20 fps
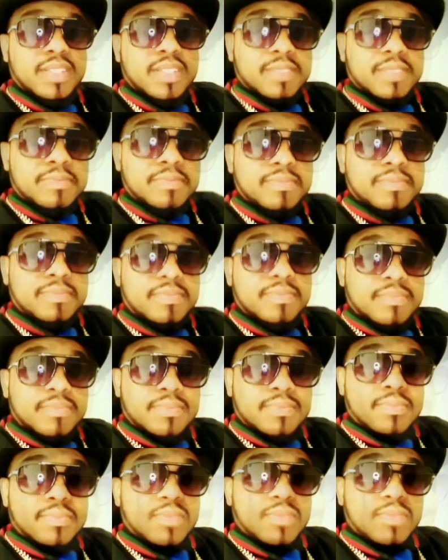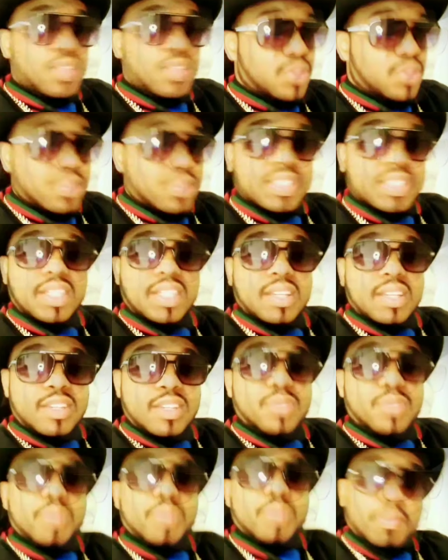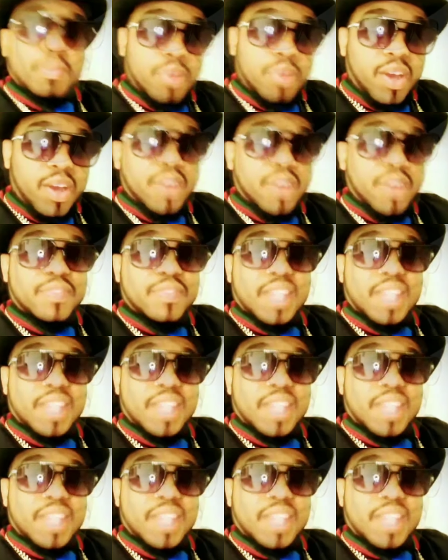You'll see. You'll be part of the empire.